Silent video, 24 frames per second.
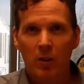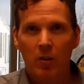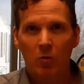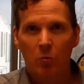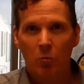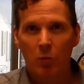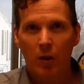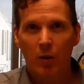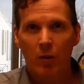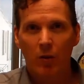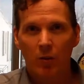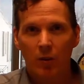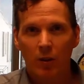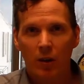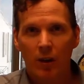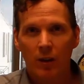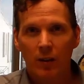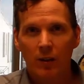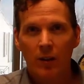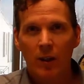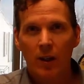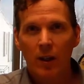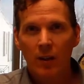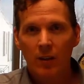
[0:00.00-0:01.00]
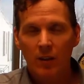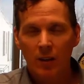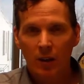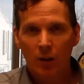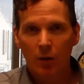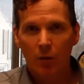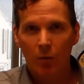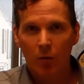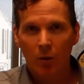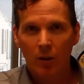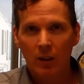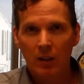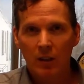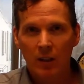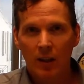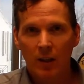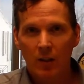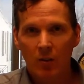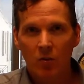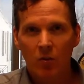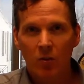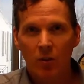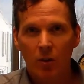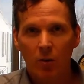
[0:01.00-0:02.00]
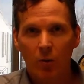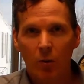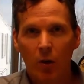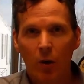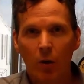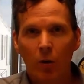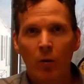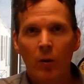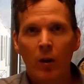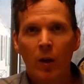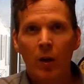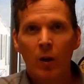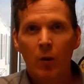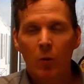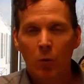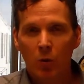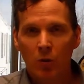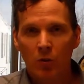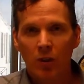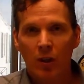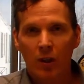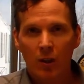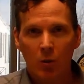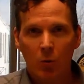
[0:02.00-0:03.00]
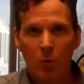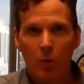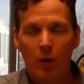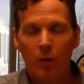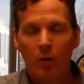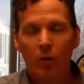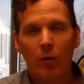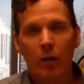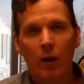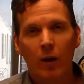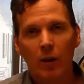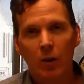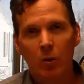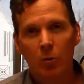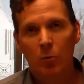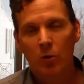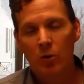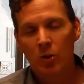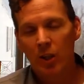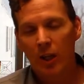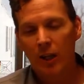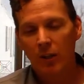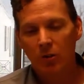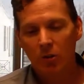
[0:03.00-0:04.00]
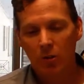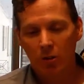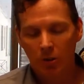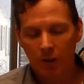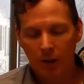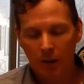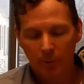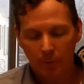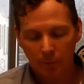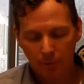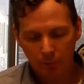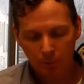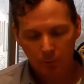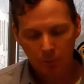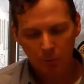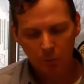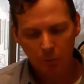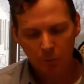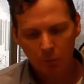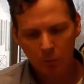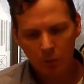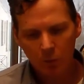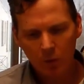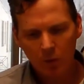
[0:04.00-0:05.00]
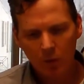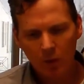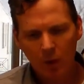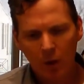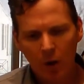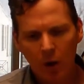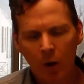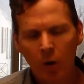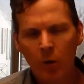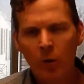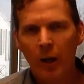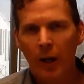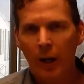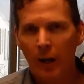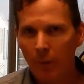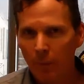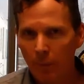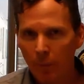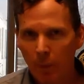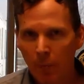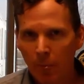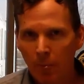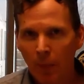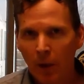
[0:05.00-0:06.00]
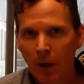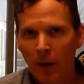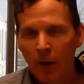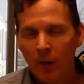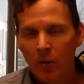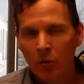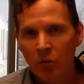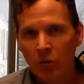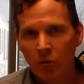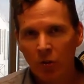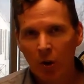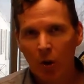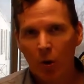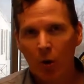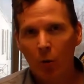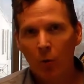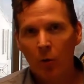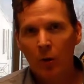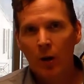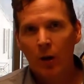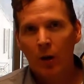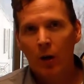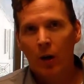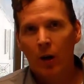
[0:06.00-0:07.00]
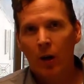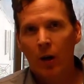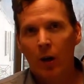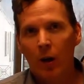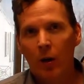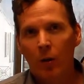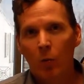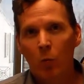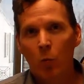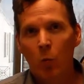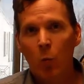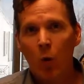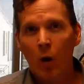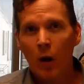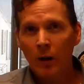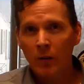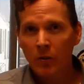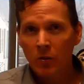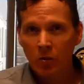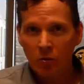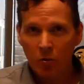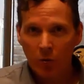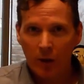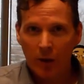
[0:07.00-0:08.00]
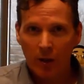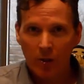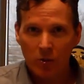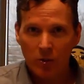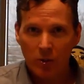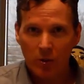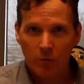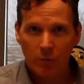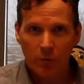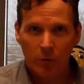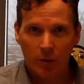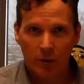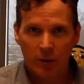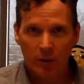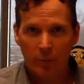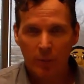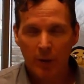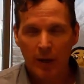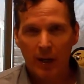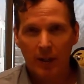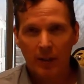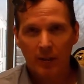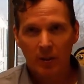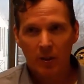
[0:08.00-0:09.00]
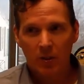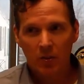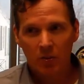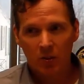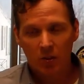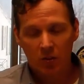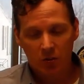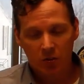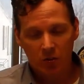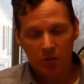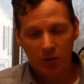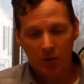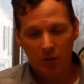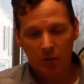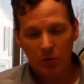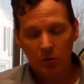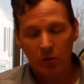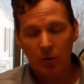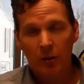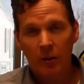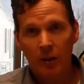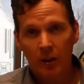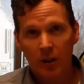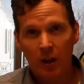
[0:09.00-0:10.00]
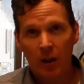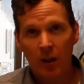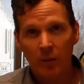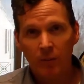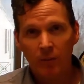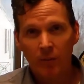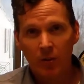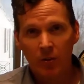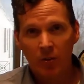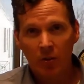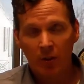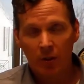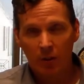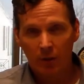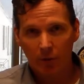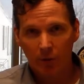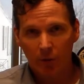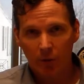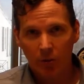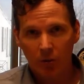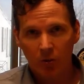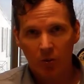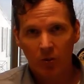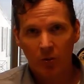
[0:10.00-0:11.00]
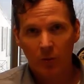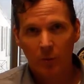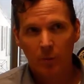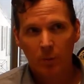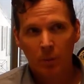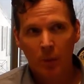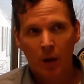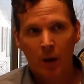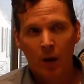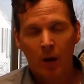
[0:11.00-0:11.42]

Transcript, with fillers: because whether or not the interval contains zero will tell you whether or not you reject or not. Okay, so uh, one strategy for combating this is to look at confidence intervals.